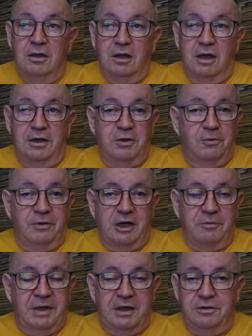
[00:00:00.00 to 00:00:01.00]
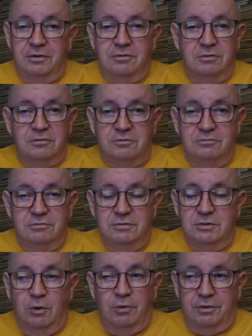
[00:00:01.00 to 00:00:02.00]
I don't recommend
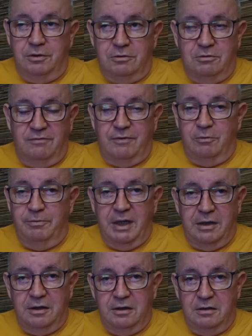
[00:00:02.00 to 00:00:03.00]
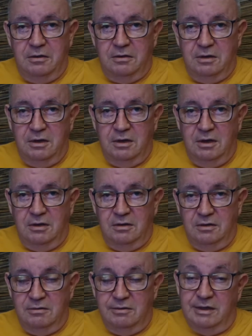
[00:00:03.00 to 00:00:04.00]
going the 12 volt method.
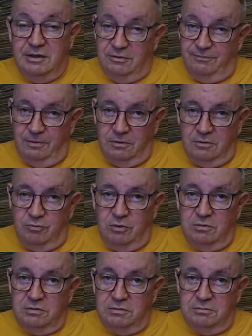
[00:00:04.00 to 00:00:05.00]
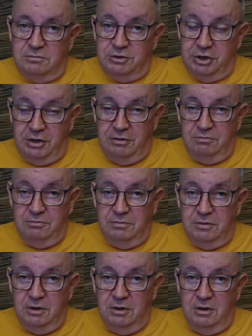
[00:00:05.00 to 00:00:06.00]
It's affordable, cheap,
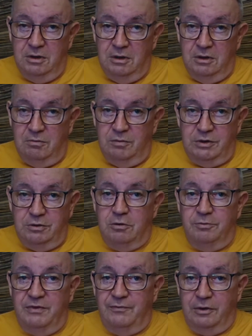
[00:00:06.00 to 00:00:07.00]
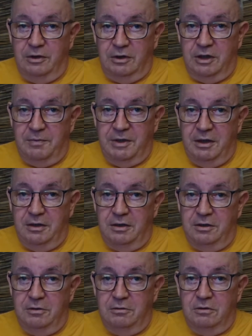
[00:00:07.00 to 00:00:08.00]
but you're going to be very limited, and you're